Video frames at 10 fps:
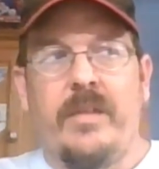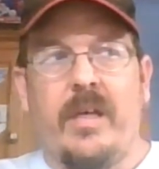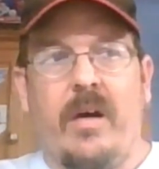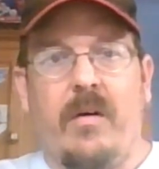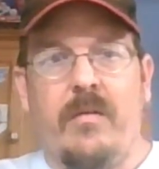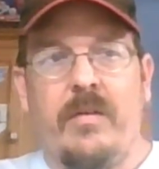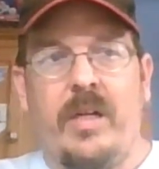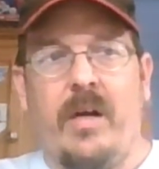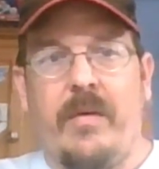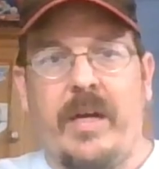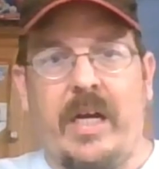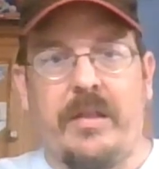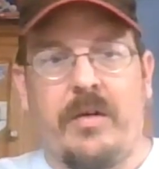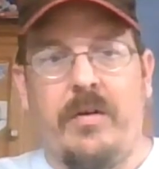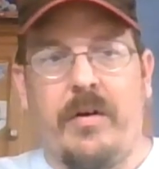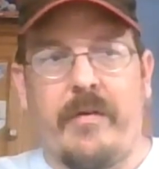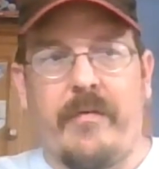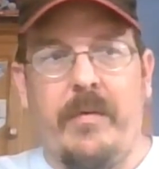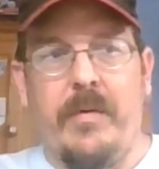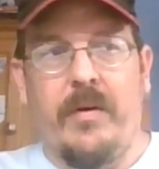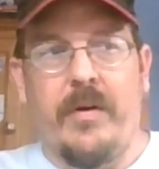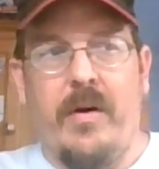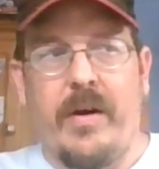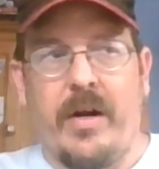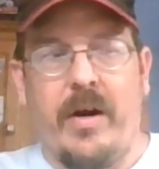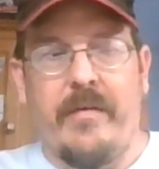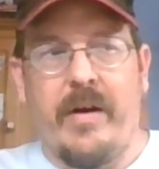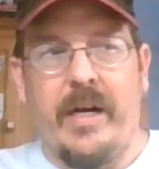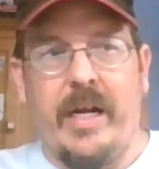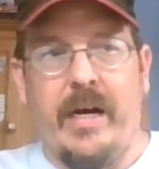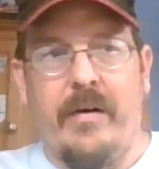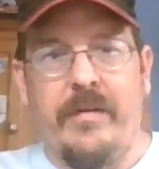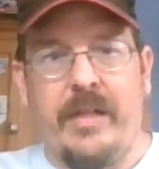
So we got the Cougar rebuild going on right now.